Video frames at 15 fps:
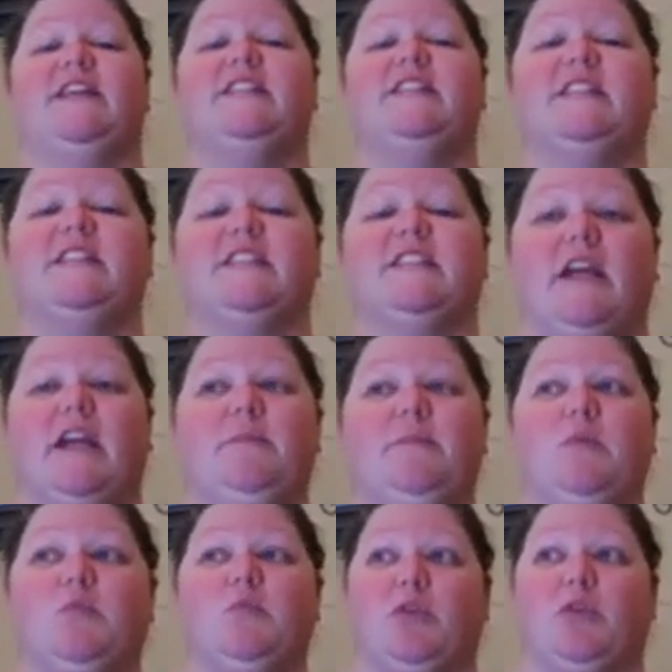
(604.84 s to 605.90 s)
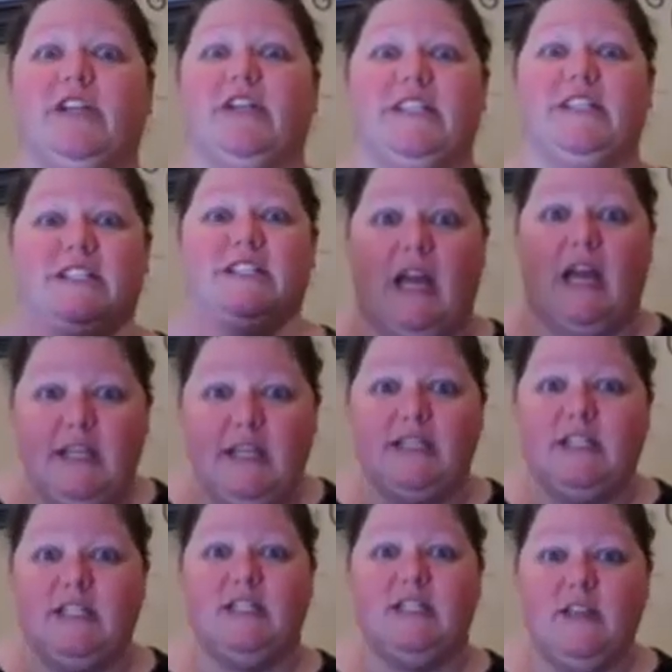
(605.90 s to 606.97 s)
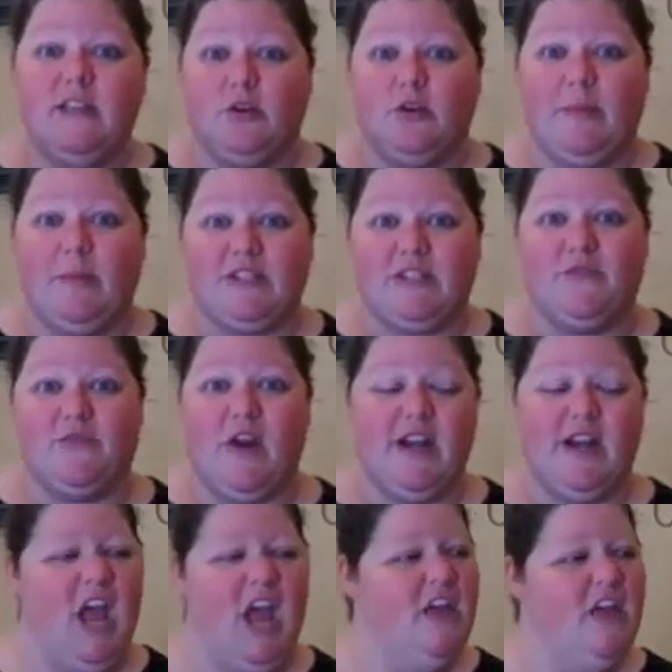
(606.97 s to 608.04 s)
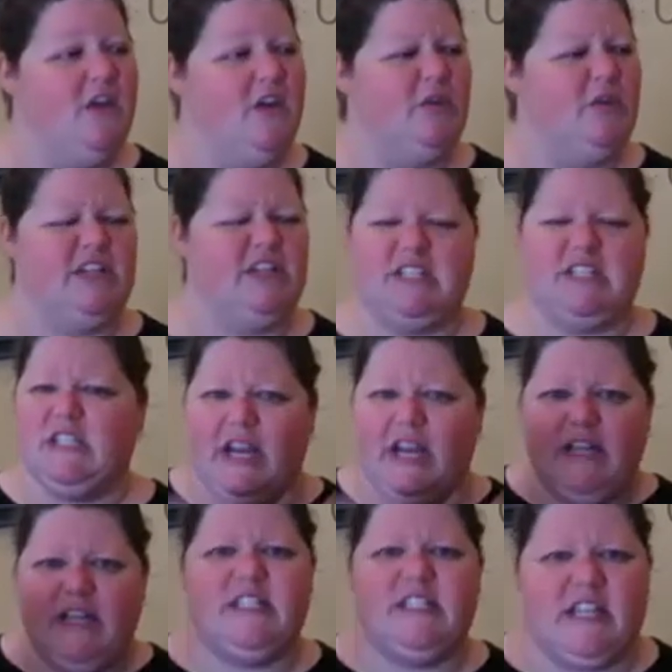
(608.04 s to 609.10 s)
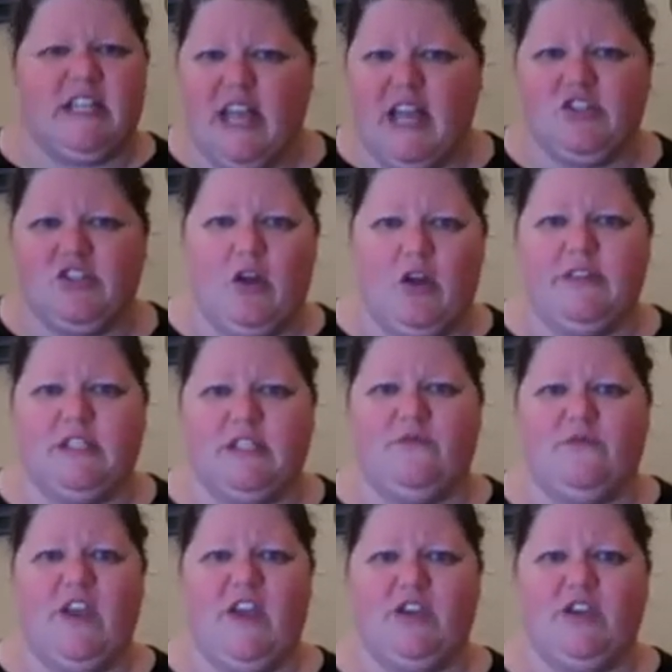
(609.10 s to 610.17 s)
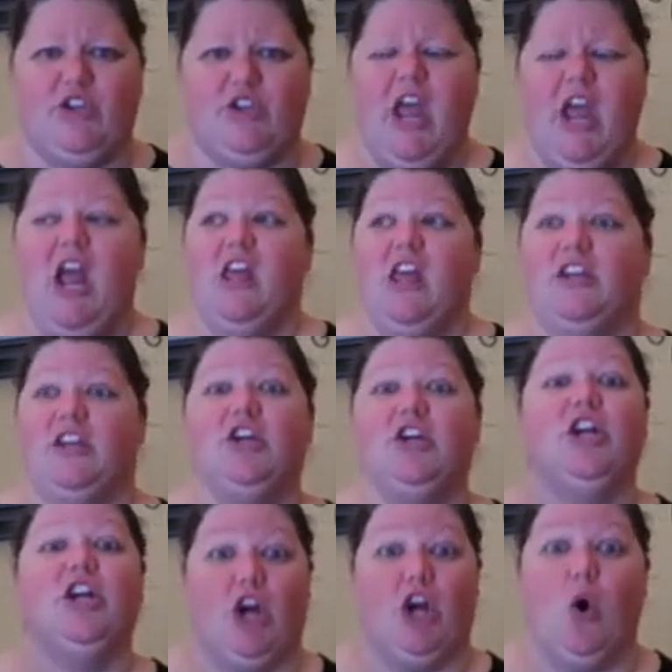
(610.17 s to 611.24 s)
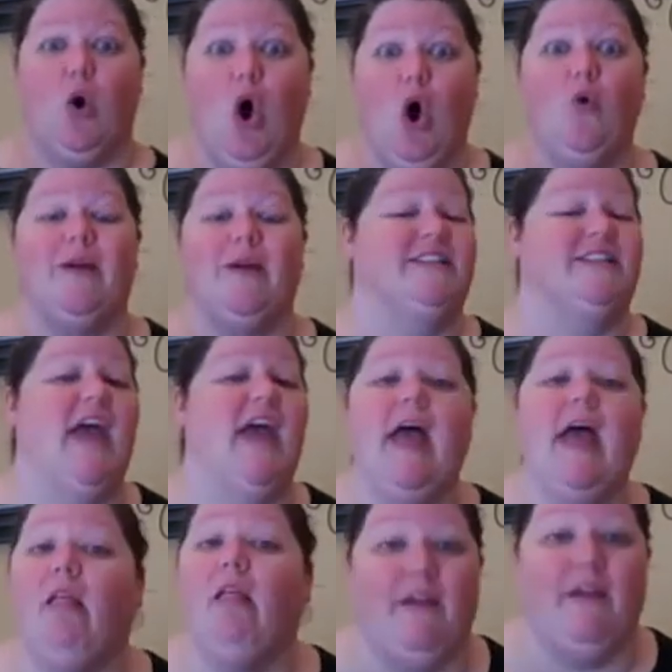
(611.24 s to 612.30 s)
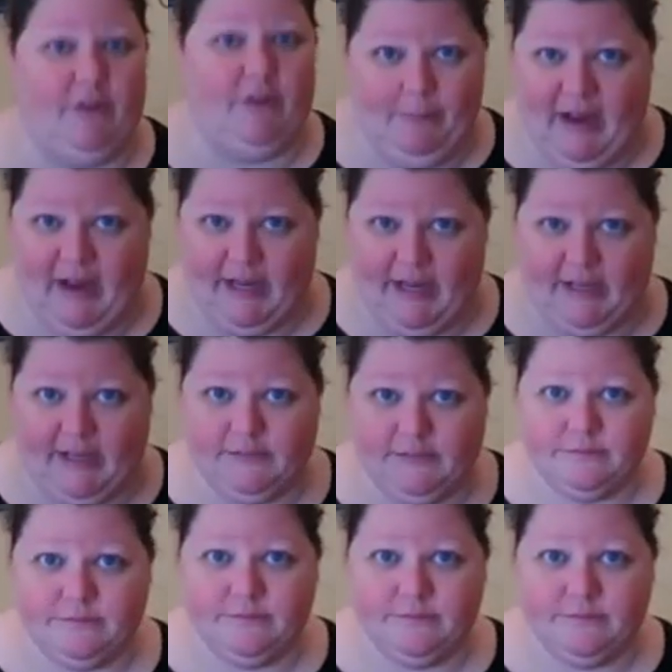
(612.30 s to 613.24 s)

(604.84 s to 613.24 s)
These disciples were excited to see their best friend. They were excited to catch all these fish. They're going to go home and tell everybody.